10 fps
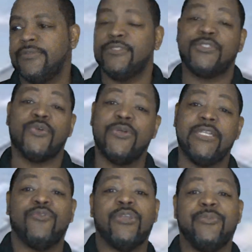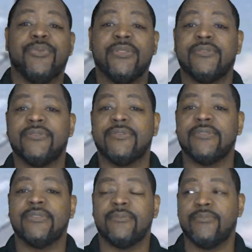the sowing and reaping.
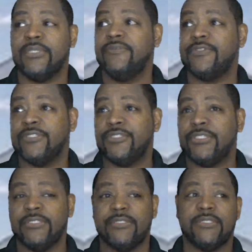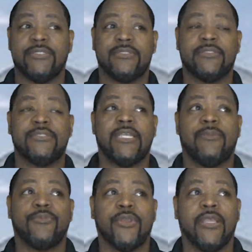I believe it's in Genesis
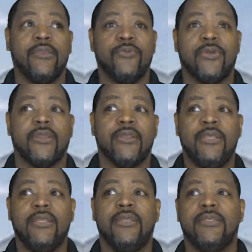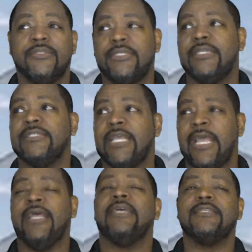chapter 8 where it says that
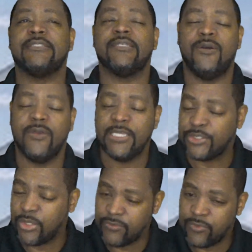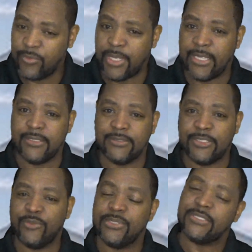as long as earth remains,
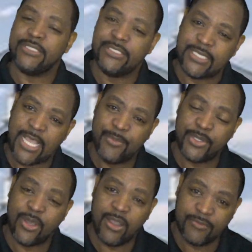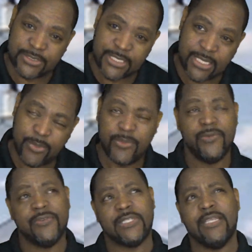there'll be seed time and harvest time. I
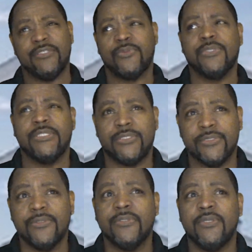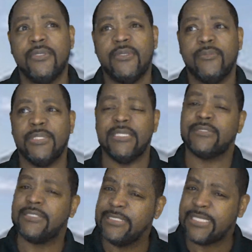believe it's 8 and 22. But
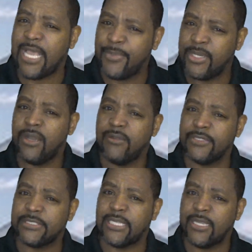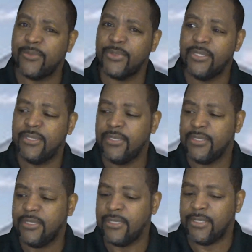there's seed time and harvest time.
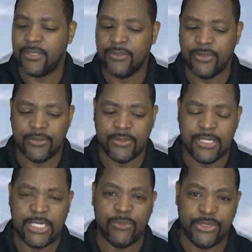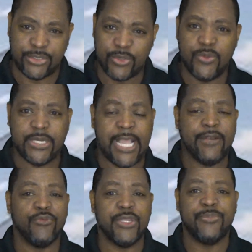Uh, you know, there'll be sowing
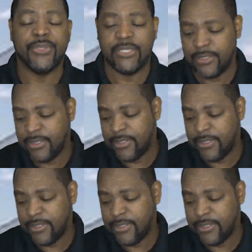and reaping.